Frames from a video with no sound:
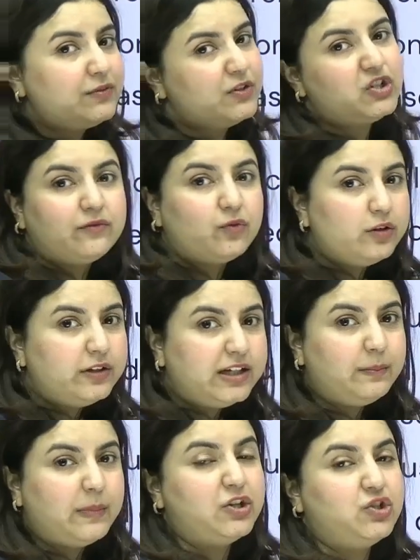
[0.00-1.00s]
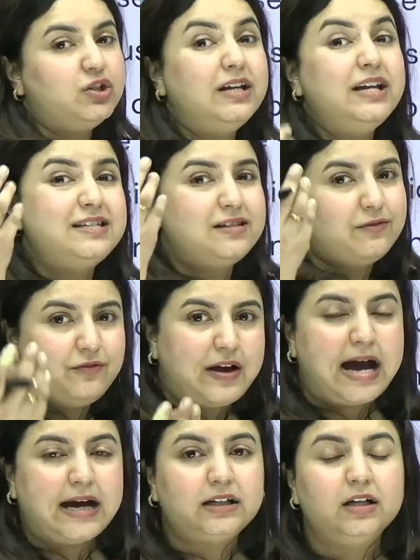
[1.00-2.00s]
which I've already mentioned. It's a
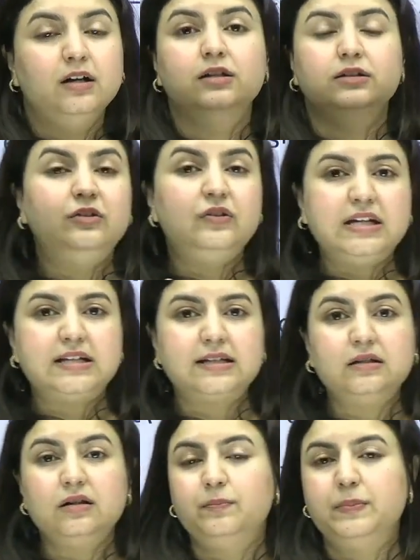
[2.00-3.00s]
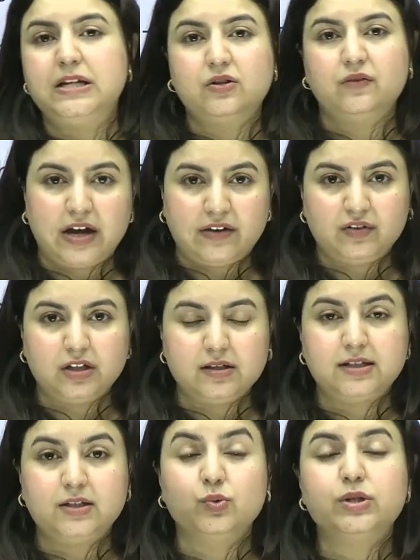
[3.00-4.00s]
fact, the reason, a piece of
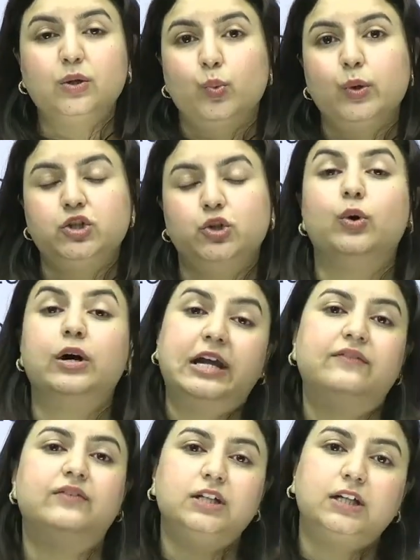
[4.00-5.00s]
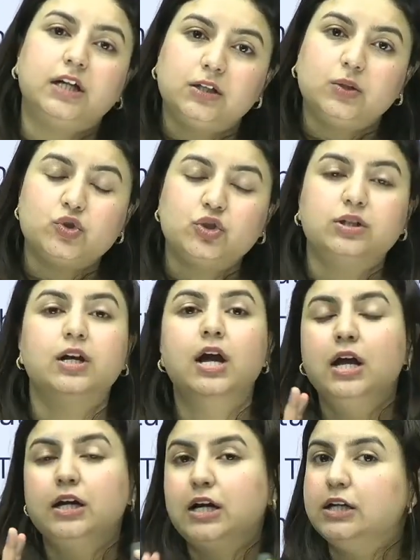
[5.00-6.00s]
evidence using which you arrive at the conclusion.
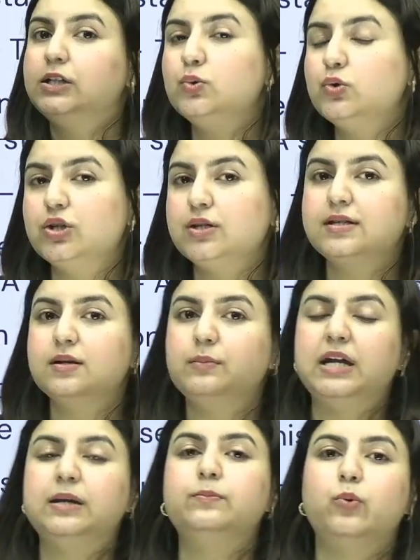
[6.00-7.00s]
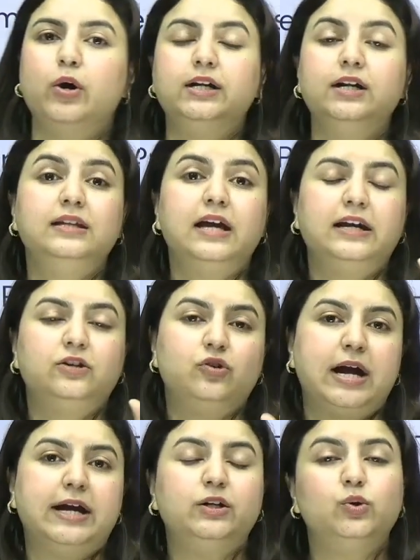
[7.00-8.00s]
Conclusion is the main point that I
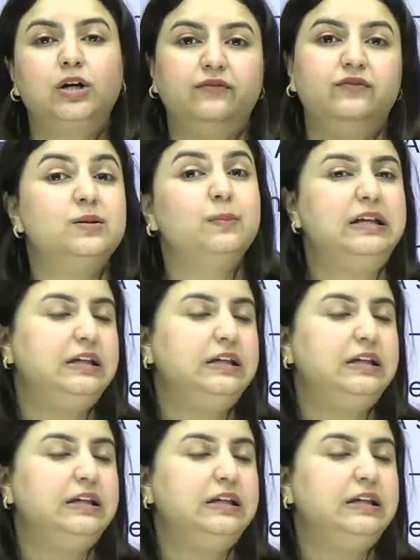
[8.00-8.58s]
try to convince my